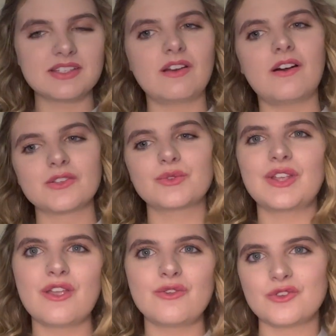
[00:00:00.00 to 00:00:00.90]
And also
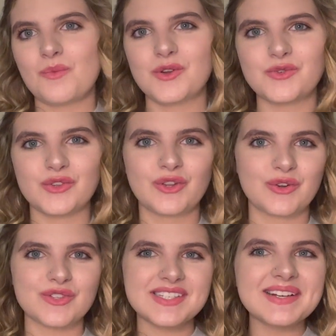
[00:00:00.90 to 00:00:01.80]
thank you so much for the
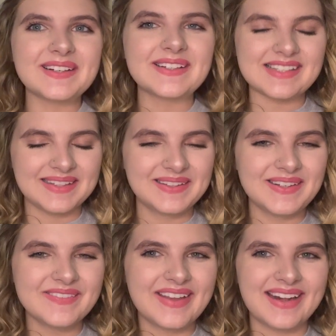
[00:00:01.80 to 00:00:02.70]
little stickers. I
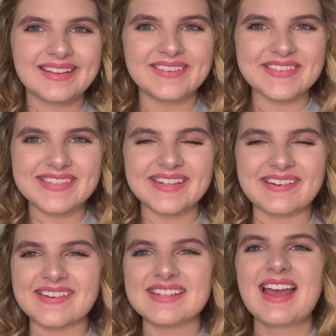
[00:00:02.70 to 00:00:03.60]
love getting little
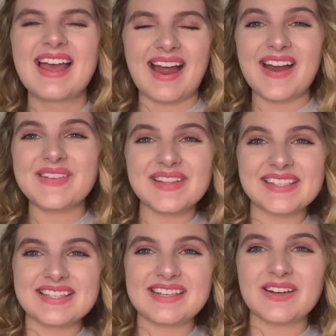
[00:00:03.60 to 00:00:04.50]
stickers. I have like a
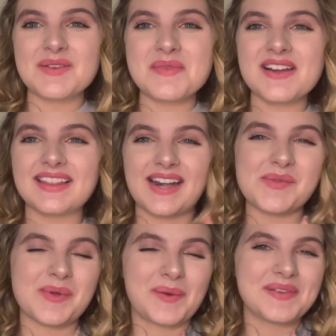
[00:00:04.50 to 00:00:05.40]
sticker book that I
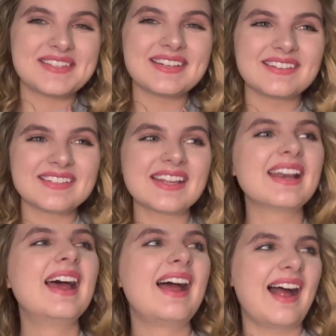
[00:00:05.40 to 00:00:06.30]
put all my stickers
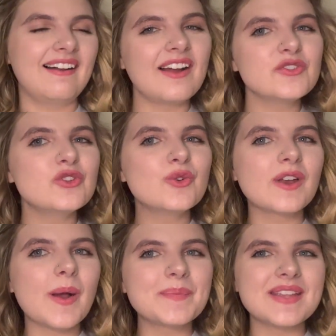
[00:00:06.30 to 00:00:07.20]
in. I'll have to do an
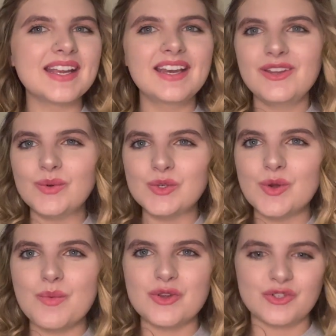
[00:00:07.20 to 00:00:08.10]
updated
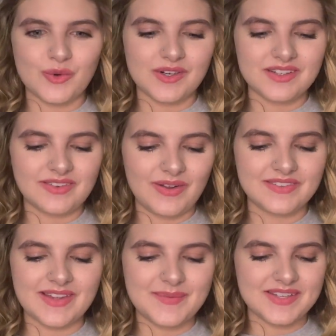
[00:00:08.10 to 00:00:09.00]
YouTube short of all
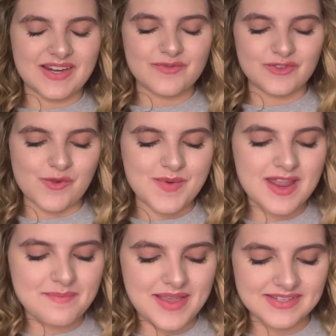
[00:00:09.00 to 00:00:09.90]
of them because I have so many
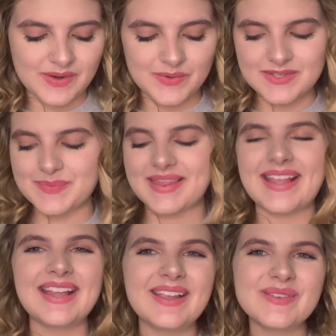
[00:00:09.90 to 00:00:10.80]
amazing ones. But
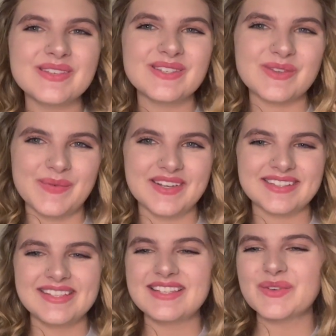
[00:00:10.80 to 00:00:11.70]
thank you so much,
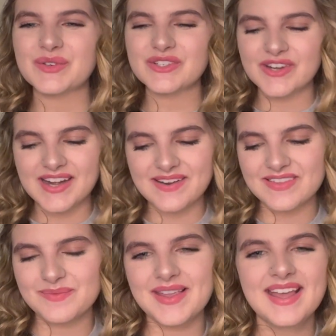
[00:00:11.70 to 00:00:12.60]
Lindsay, for trading
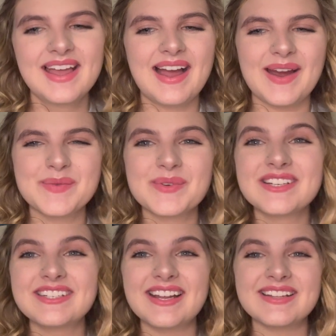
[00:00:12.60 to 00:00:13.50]
with me. I
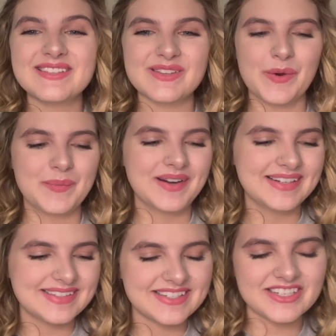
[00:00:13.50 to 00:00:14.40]
appreciate it so
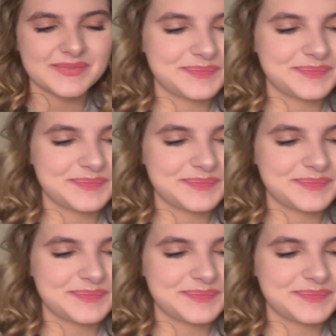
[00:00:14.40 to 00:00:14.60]
much.